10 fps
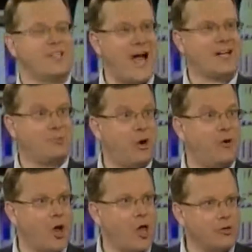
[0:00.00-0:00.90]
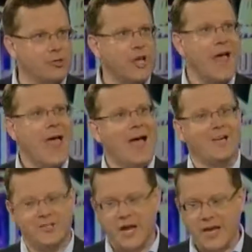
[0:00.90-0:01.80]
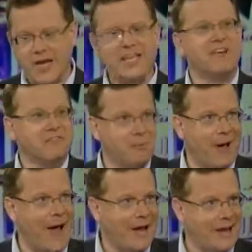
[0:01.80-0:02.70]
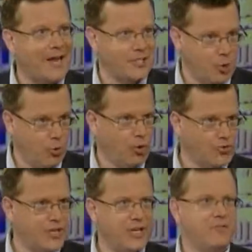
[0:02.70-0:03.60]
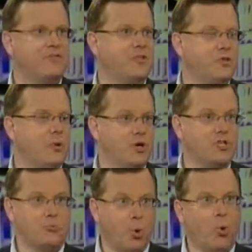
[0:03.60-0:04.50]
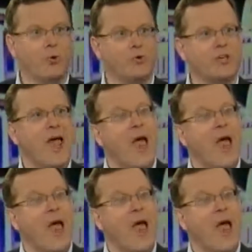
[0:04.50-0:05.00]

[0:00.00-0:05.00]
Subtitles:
taxpayer dollars as a gift bag, as it were, to give to supporters.